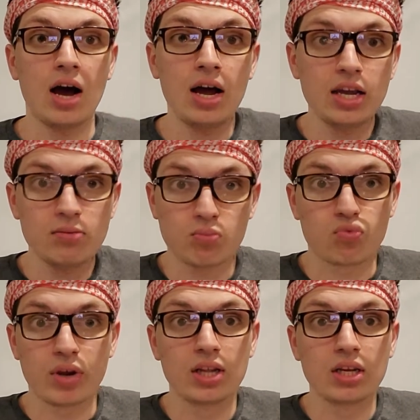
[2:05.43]
I
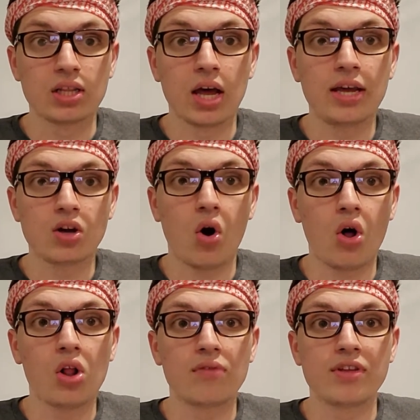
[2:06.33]
really like
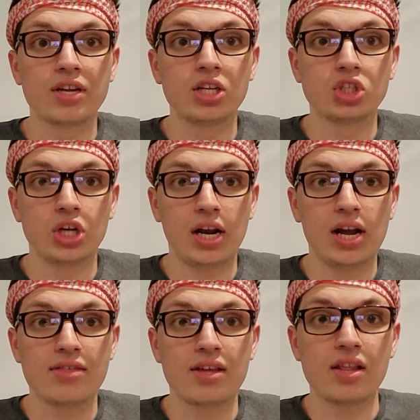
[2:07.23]
all the ninja,
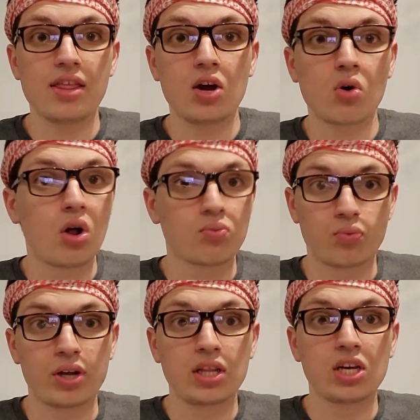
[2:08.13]
and I think that they are all
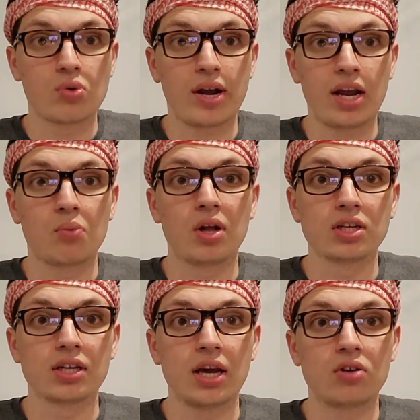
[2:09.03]
really great and well
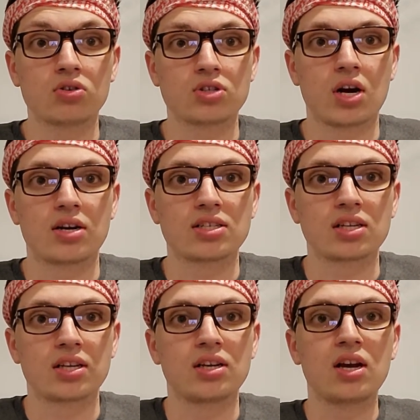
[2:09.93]
done characters,
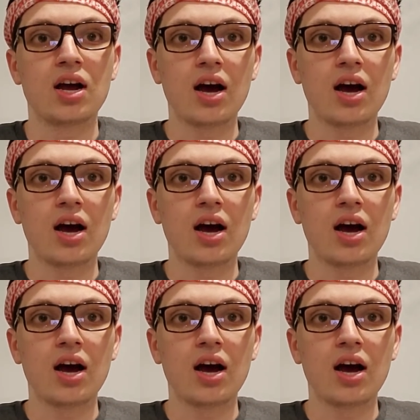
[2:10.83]
honestly.